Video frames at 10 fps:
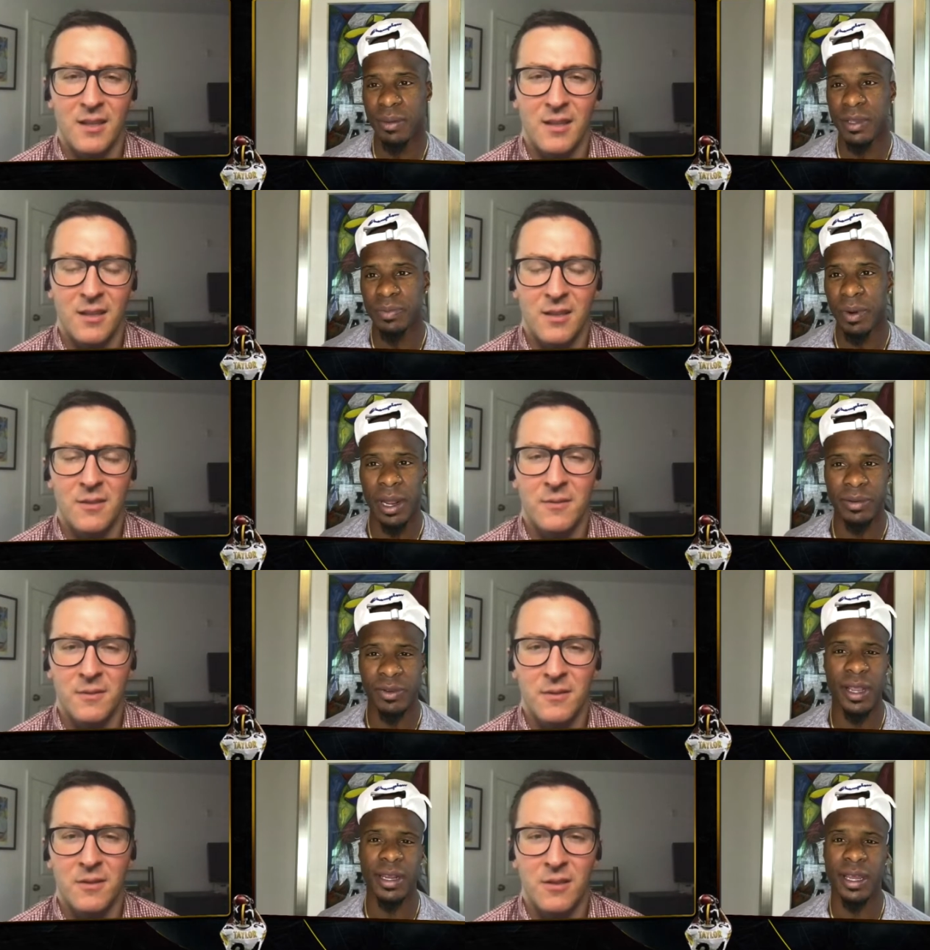Speaker 1: him his
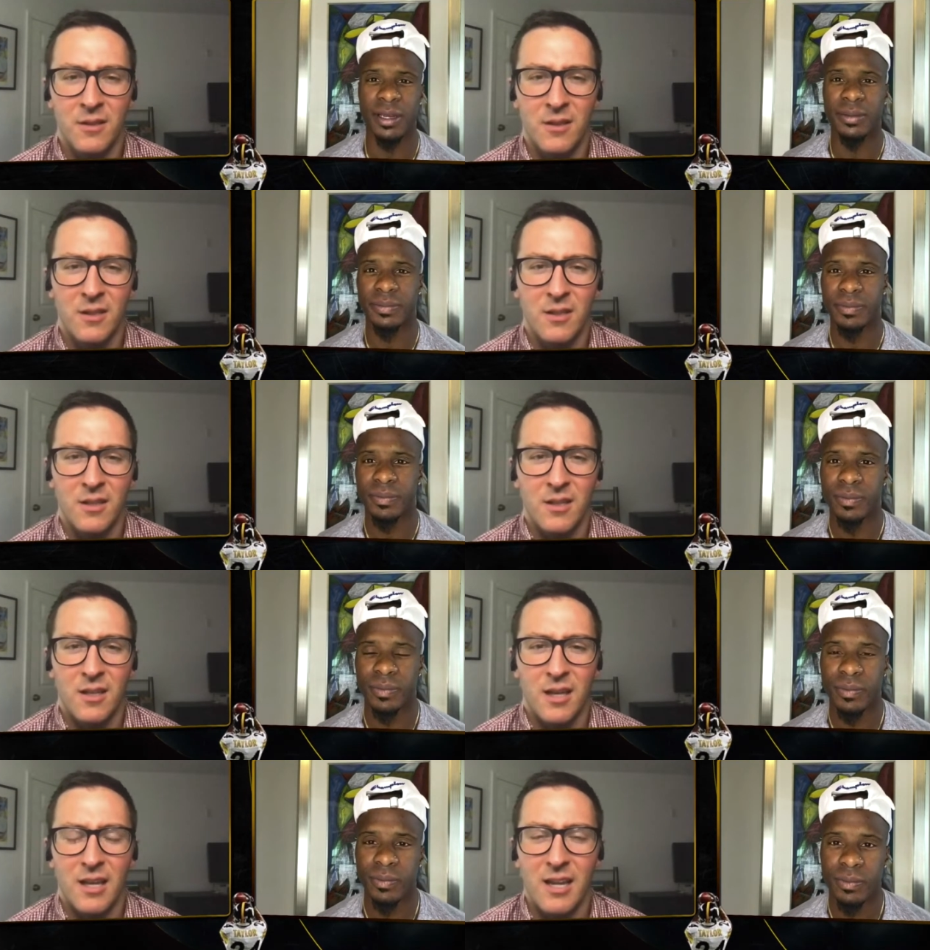props right now.
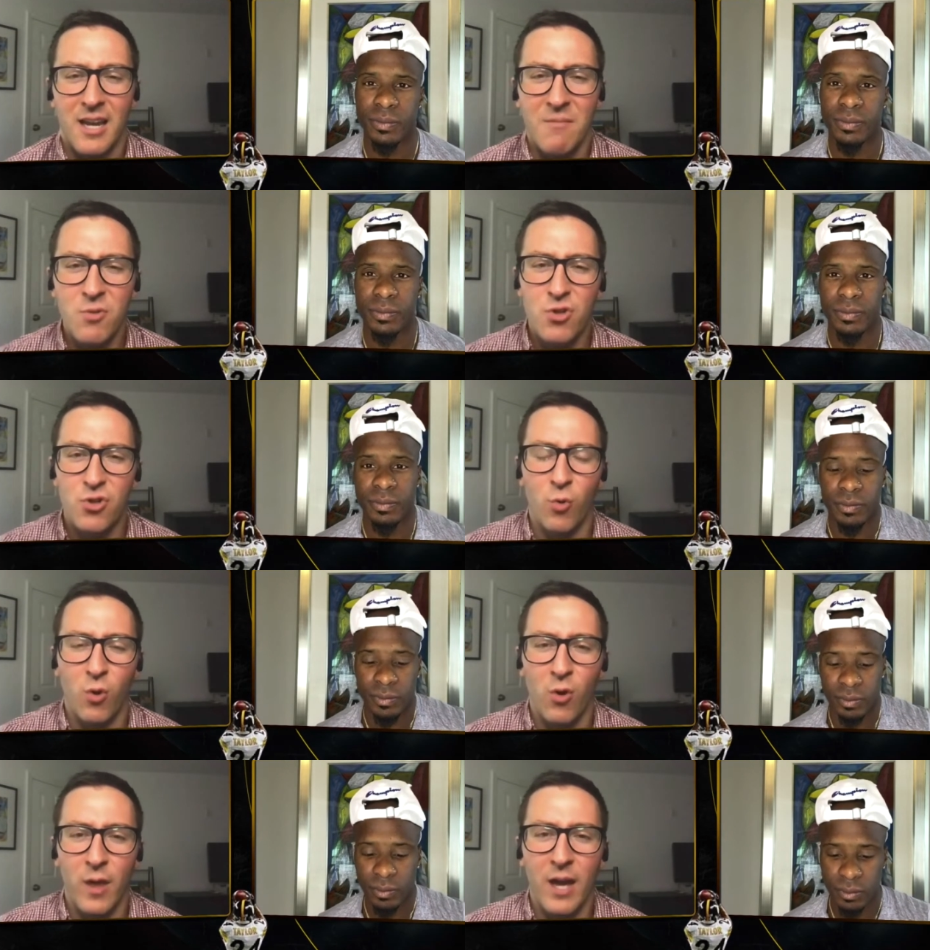
Speaker 2: And I'm
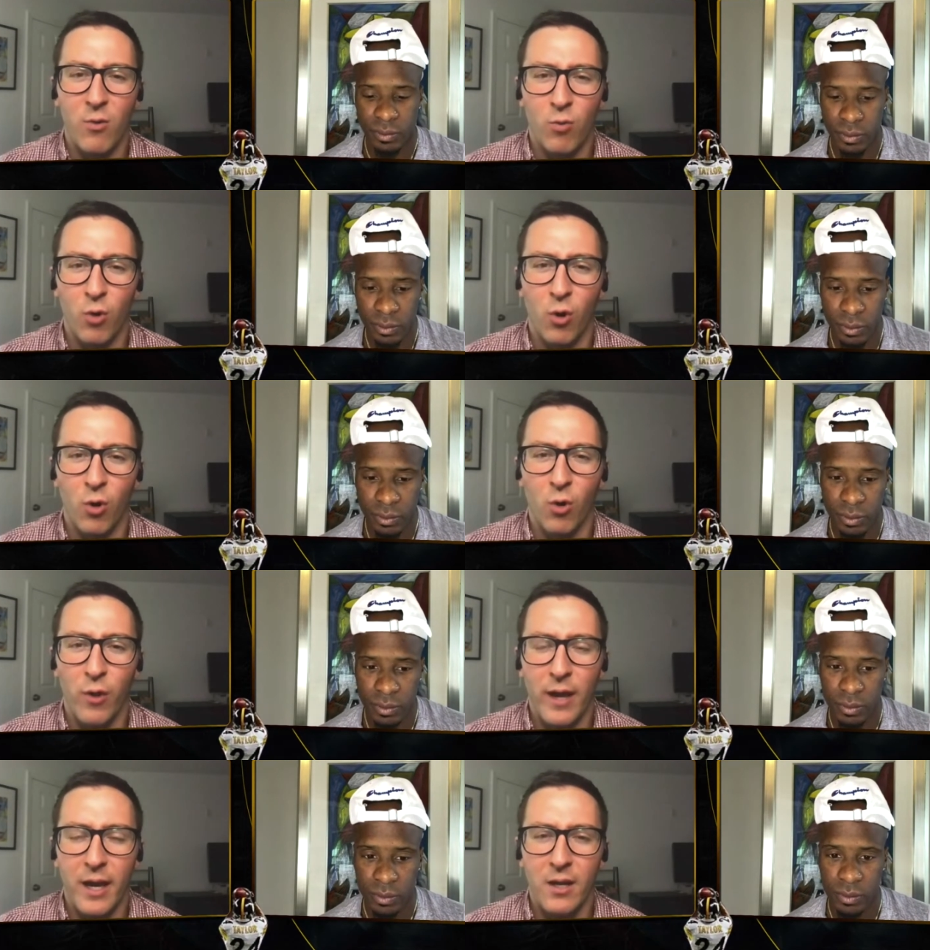sure that role
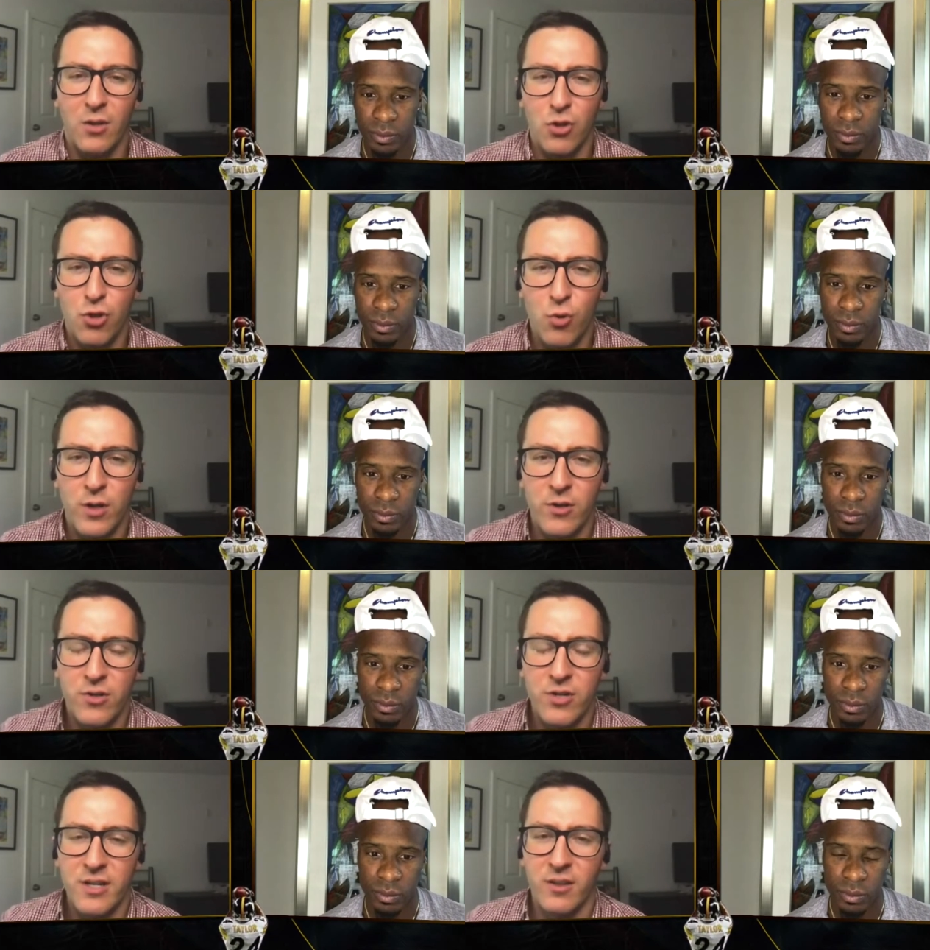that you and your
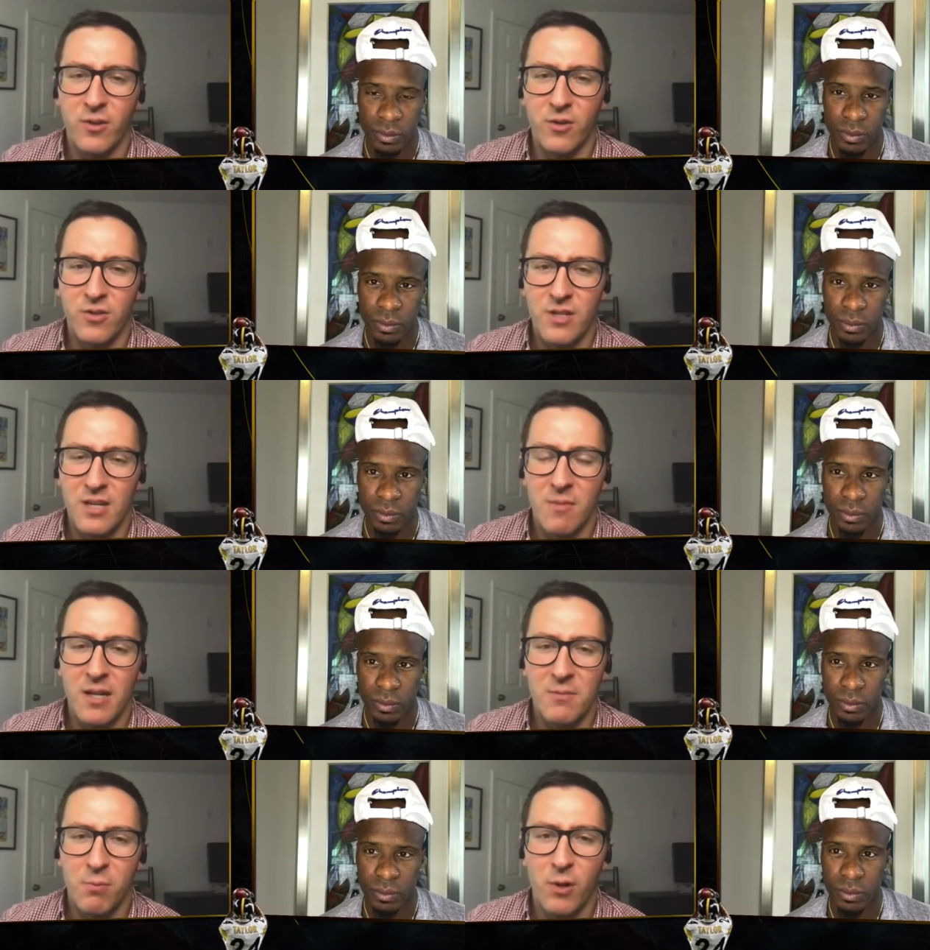Steelers
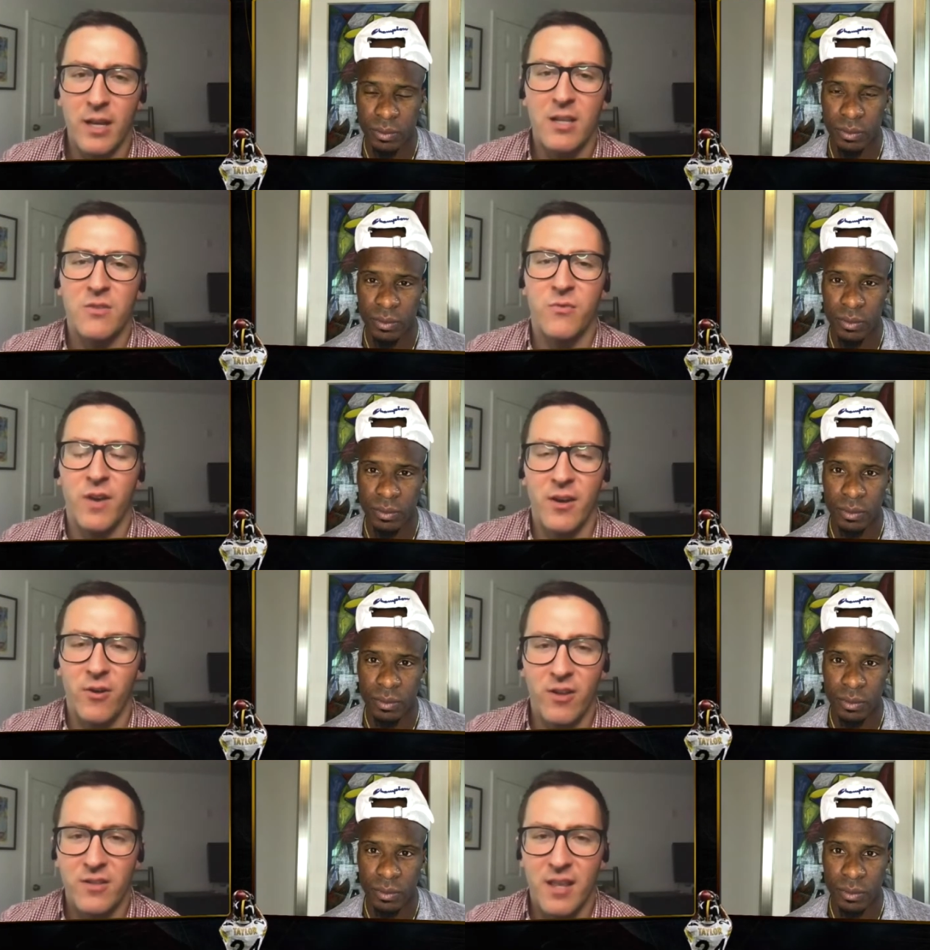teammates played as
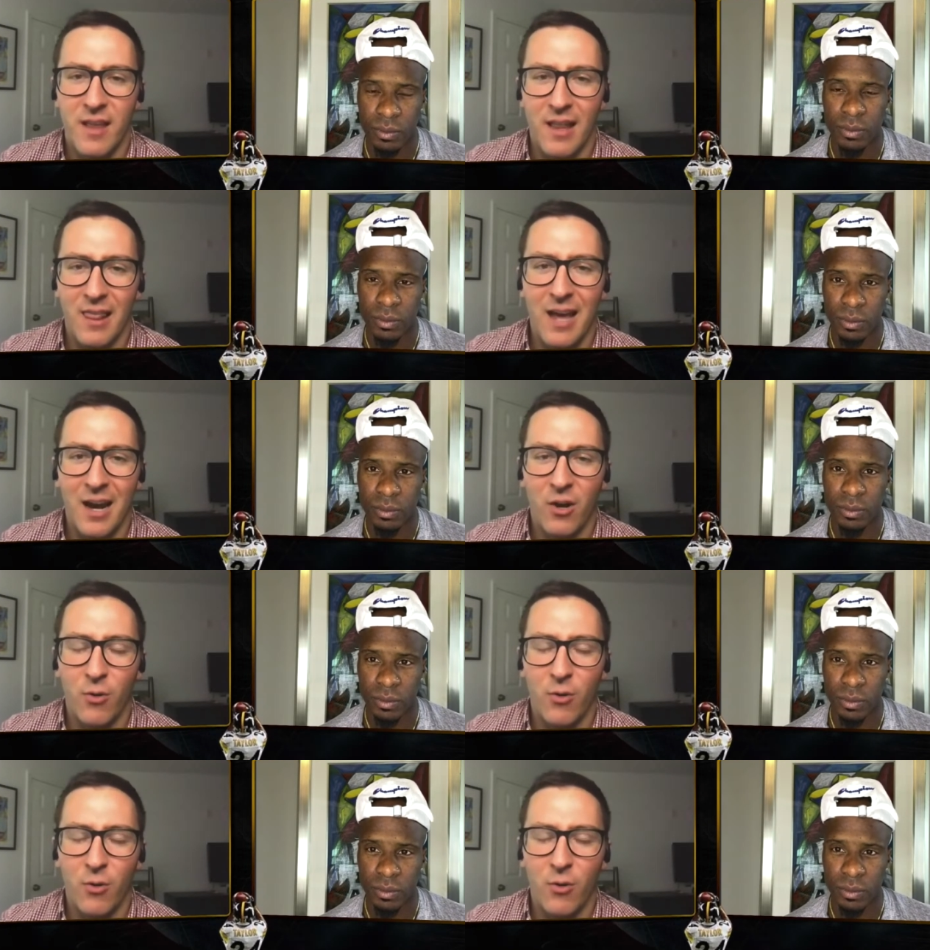veterans in that locker